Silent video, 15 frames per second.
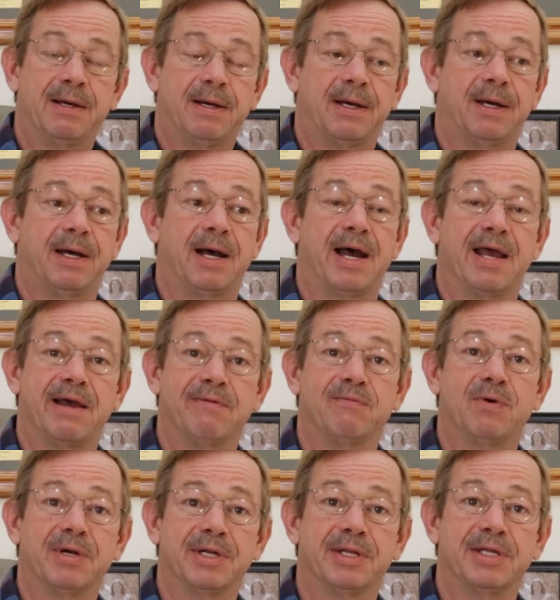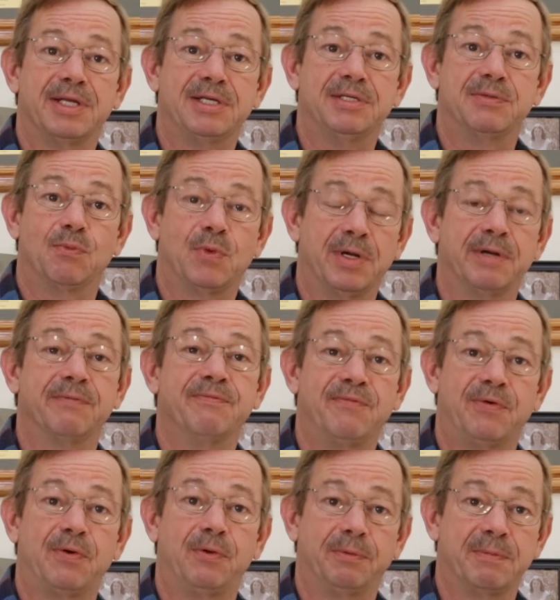I have one of these, 1
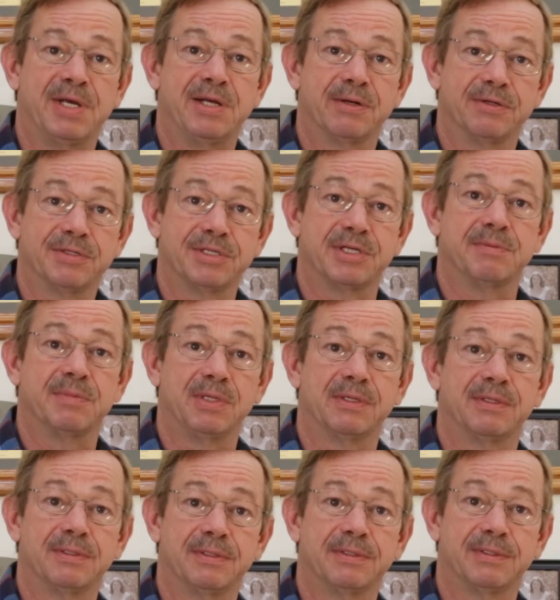voltmeter similar,